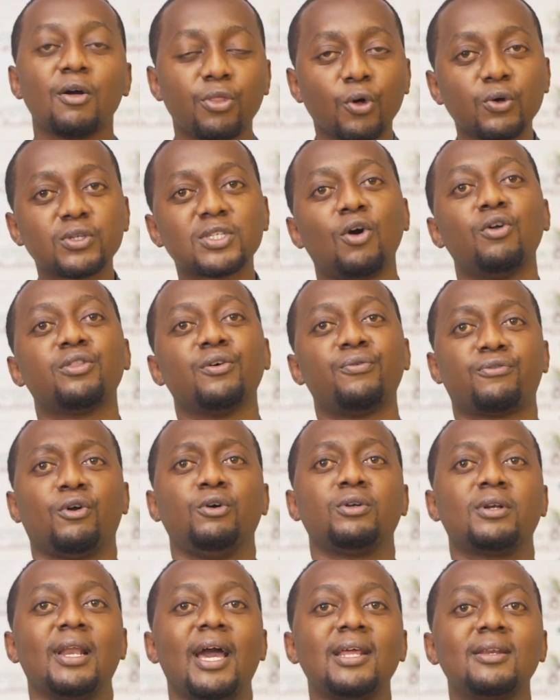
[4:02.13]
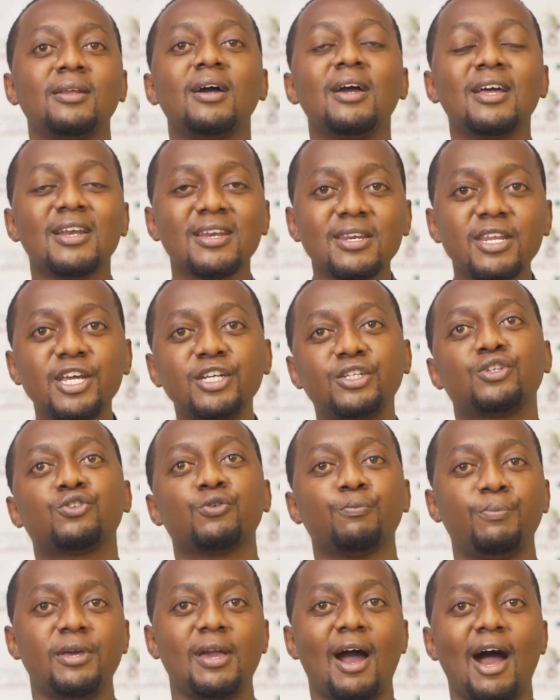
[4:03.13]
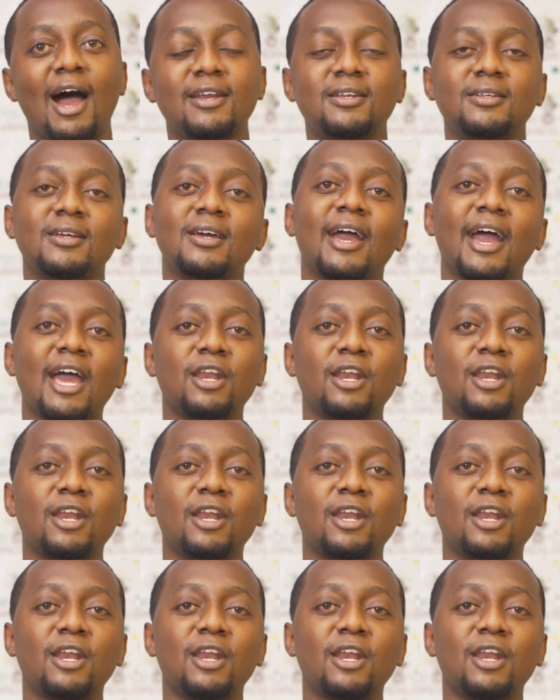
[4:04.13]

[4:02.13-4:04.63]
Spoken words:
Those on the front line need to be heard,